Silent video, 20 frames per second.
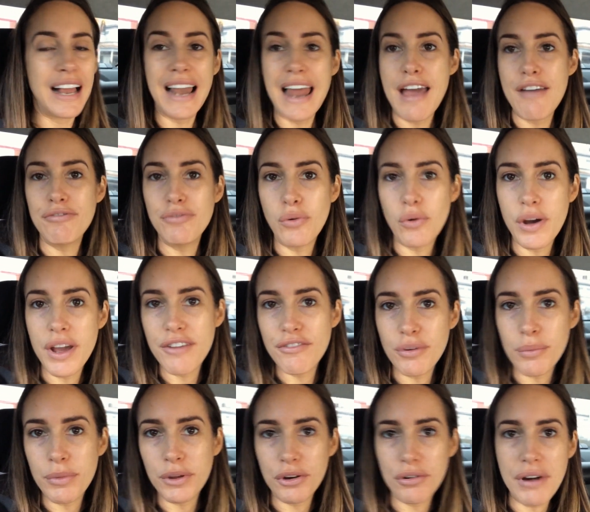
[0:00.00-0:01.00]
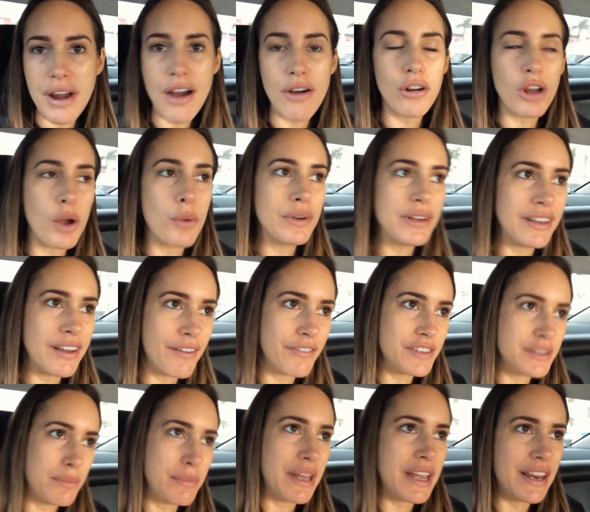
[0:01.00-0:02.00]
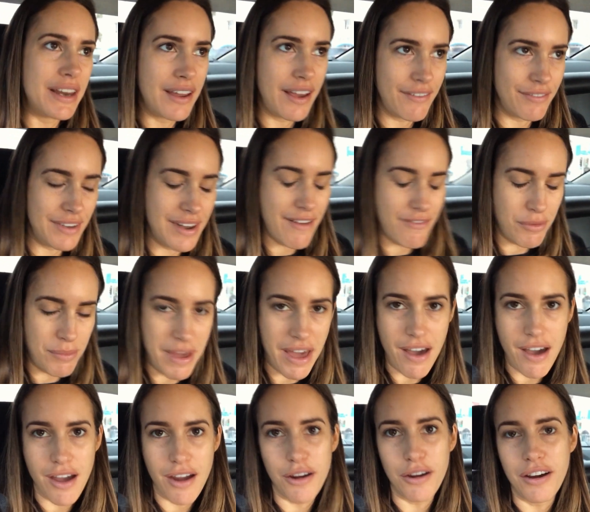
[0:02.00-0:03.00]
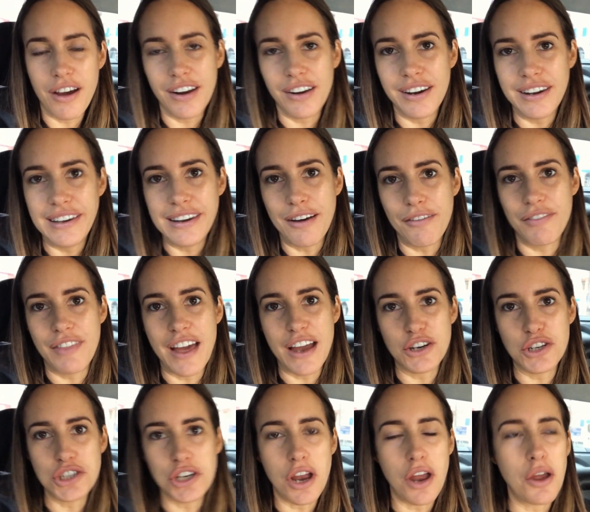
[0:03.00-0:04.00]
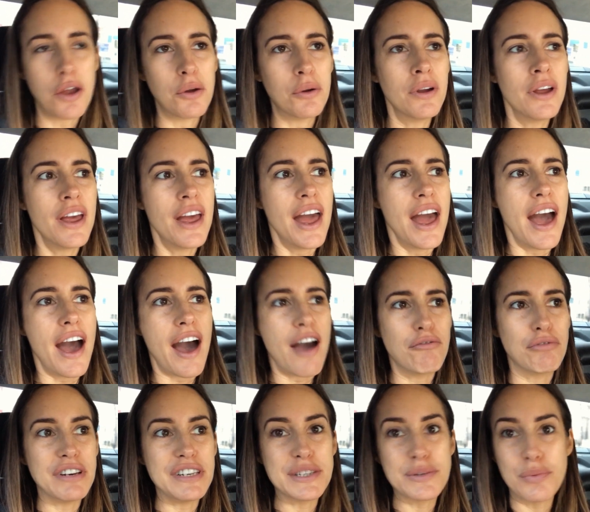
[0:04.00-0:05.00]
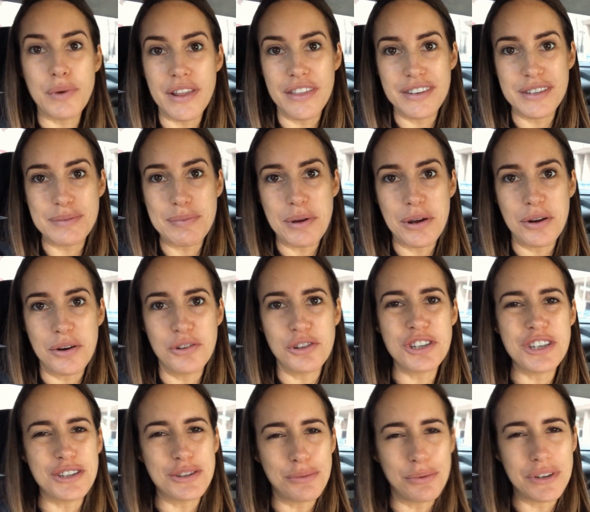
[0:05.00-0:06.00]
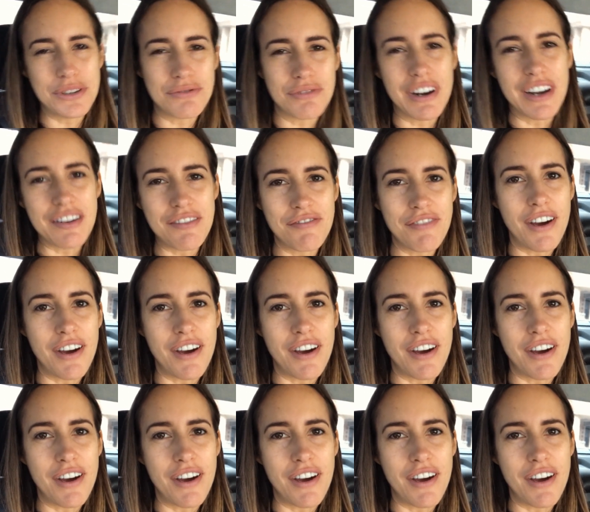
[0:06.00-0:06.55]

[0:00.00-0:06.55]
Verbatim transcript: Claire Foy from The Crown, I would love to meet. Have never met her, and I love that show. Reese Witherspoon, she's always really